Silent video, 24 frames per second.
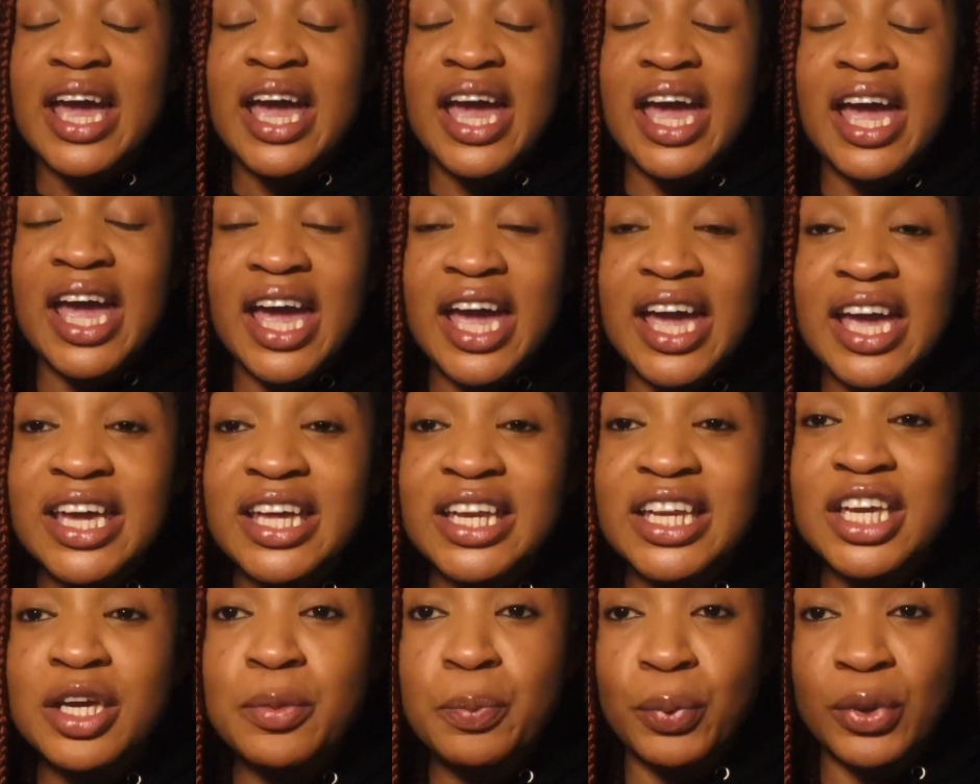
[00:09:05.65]

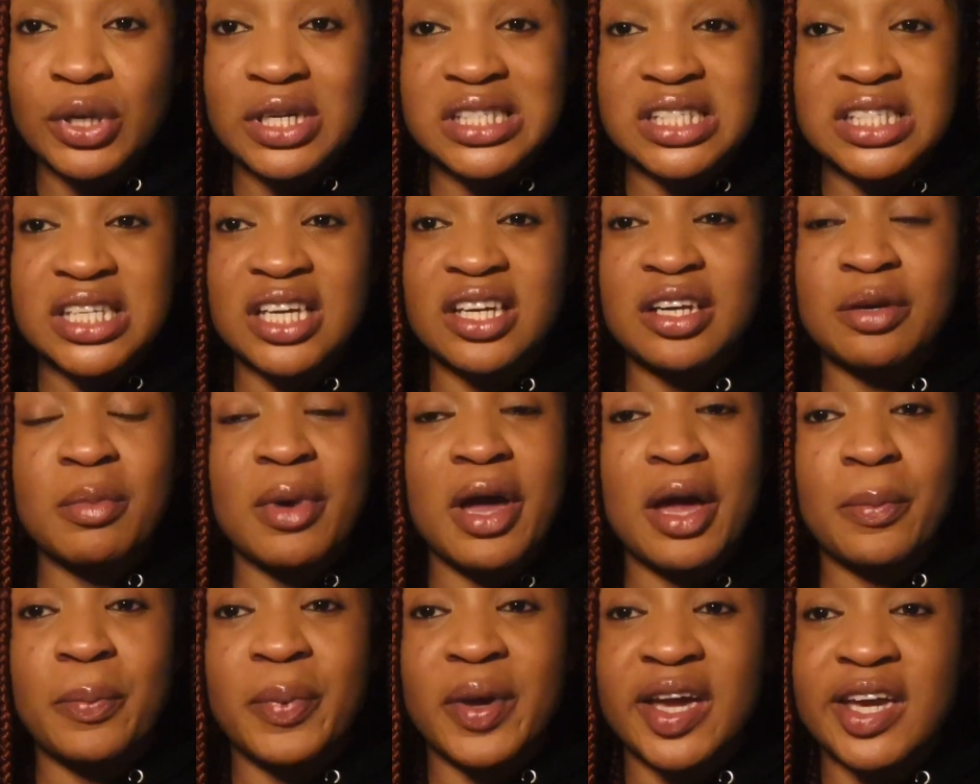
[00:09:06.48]
80% of
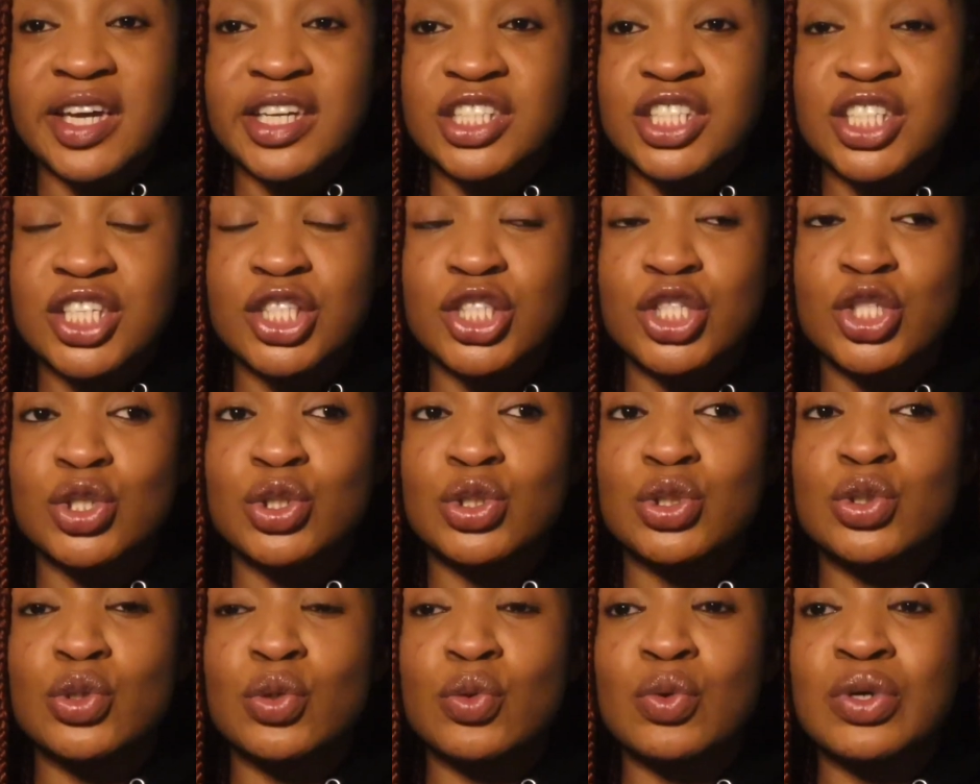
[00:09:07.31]
my patients
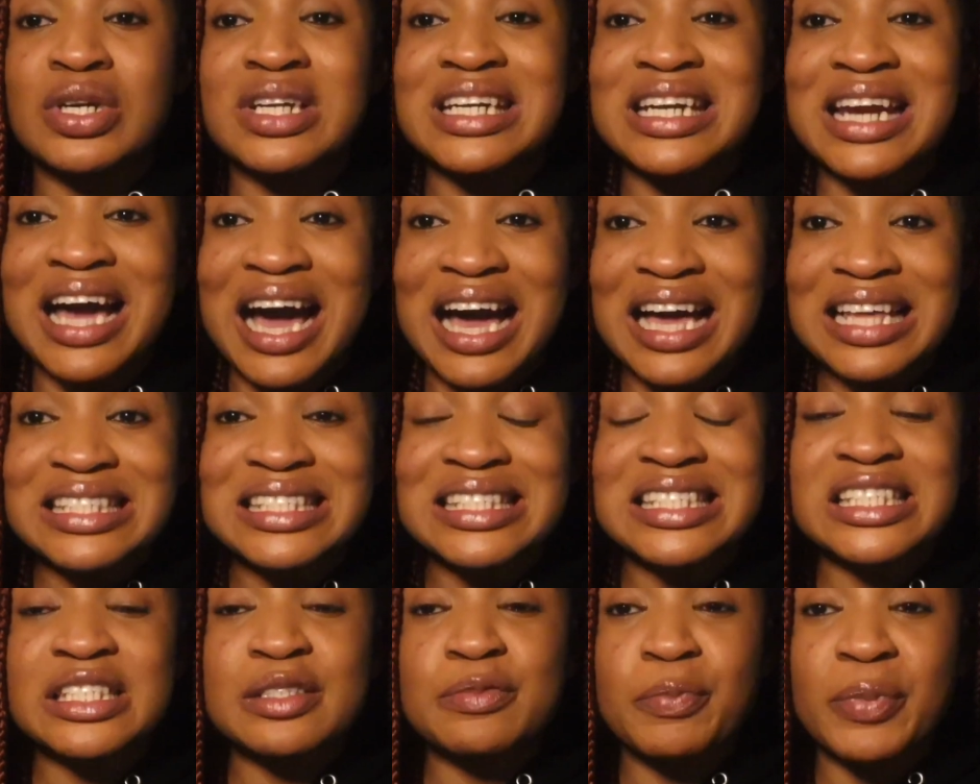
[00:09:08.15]
do not
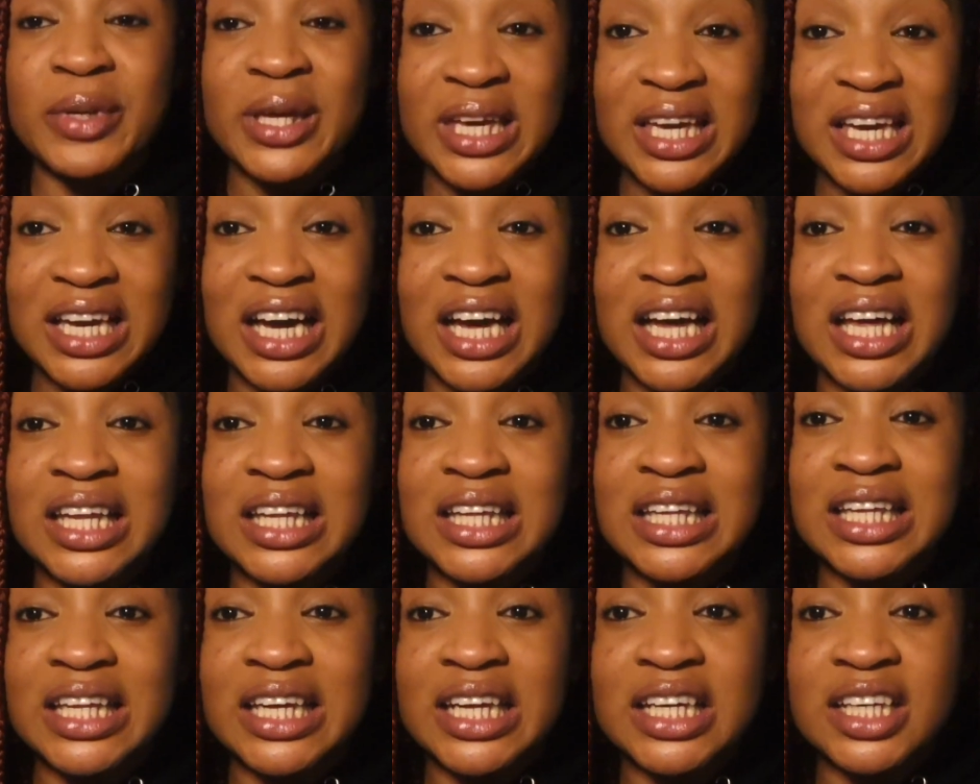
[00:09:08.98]
speak a
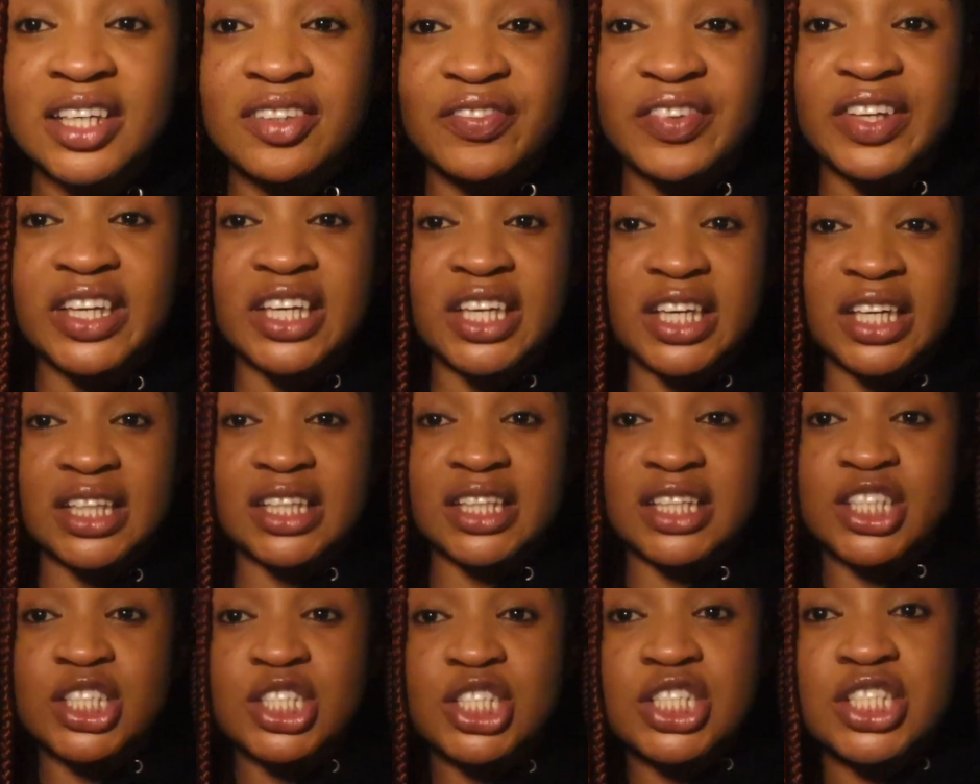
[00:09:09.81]
lick of
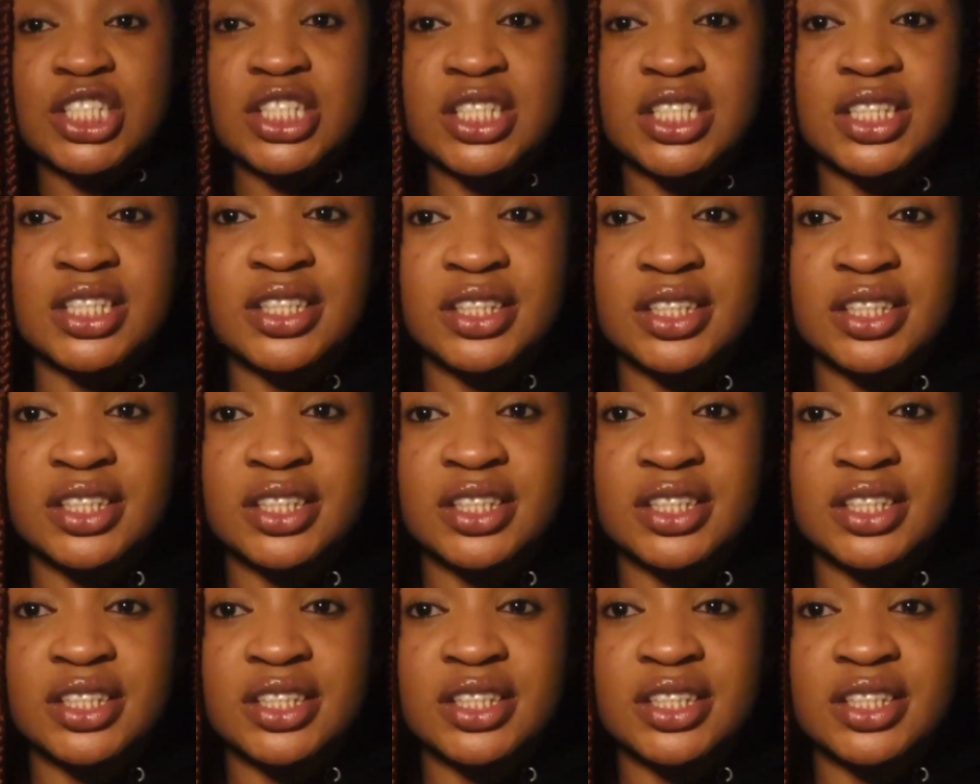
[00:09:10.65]
English.